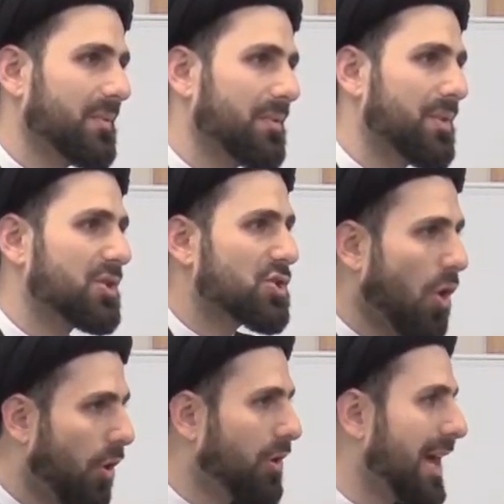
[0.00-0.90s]
The
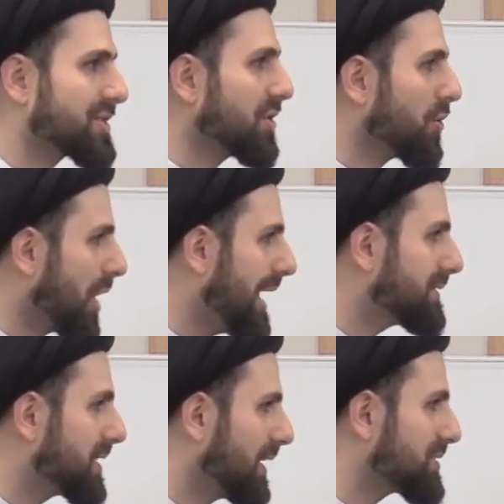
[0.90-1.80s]
soul, as the
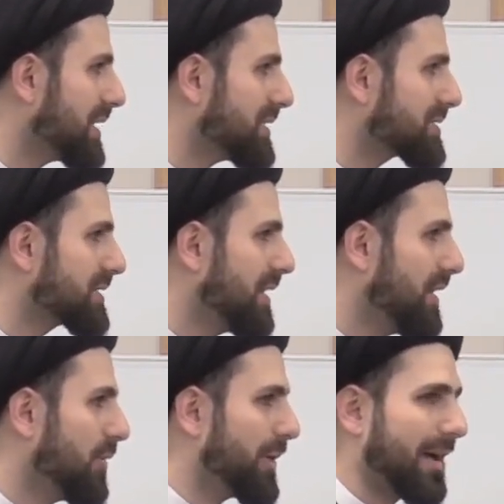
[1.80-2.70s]
Quran tells us,
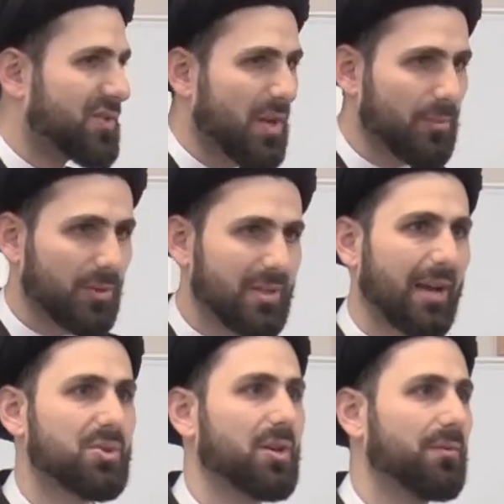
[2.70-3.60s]
we have several
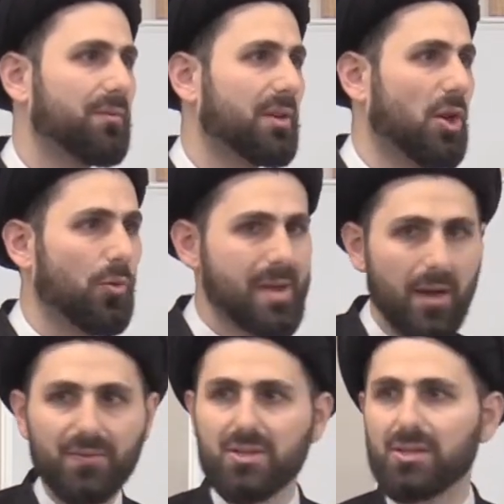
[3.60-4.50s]
types of, you know,
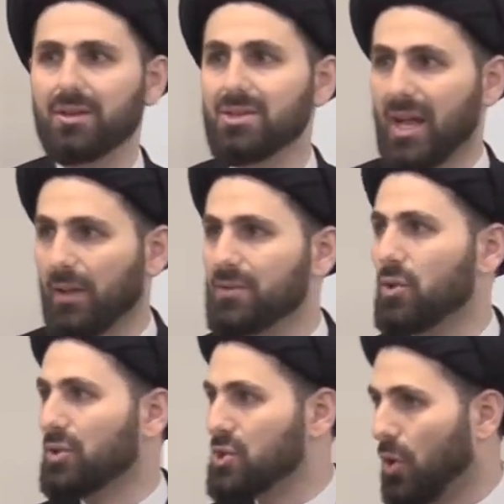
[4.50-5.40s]
nafs, selves
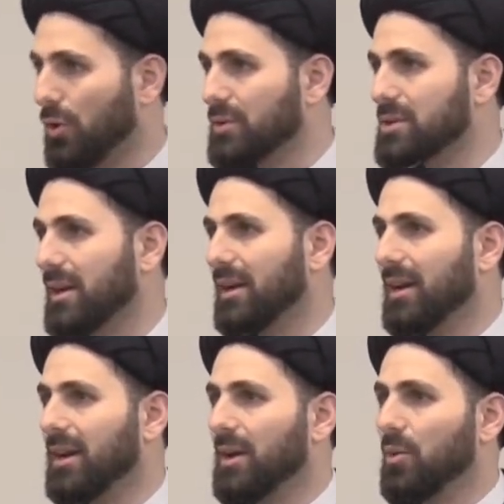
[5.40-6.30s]
or souls.
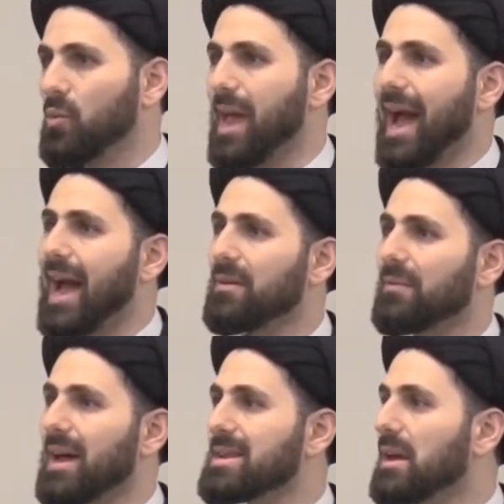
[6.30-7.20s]
We have
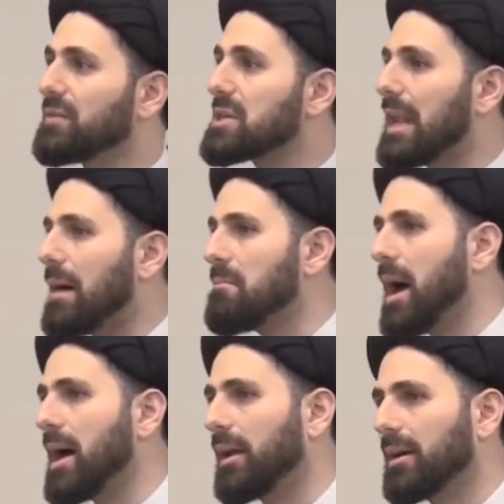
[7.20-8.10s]
a nafs
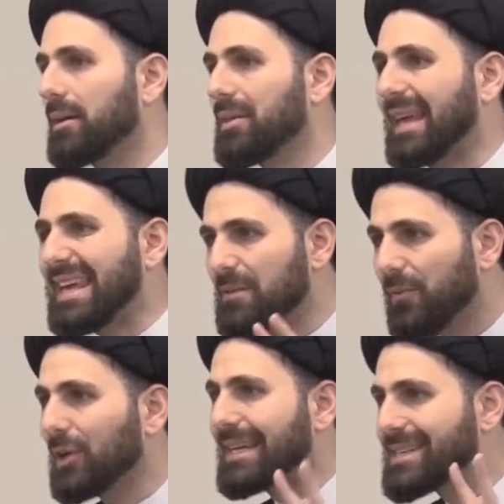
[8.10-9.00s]
al-ammara, the
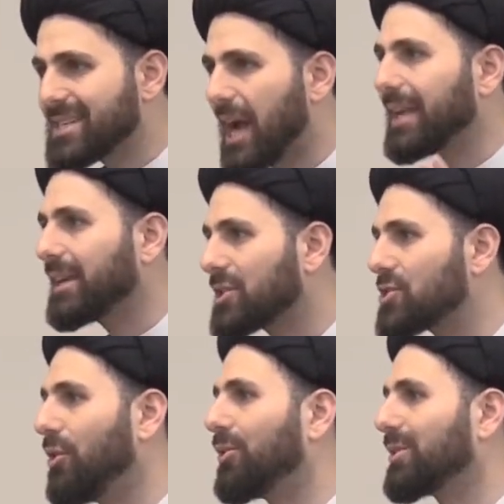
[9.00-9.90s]
evil inciting
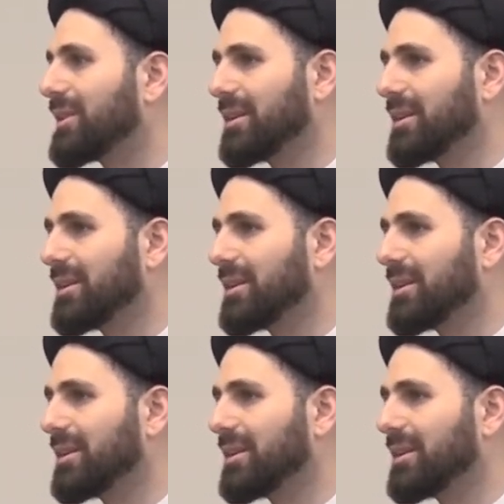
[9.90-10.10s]
soul.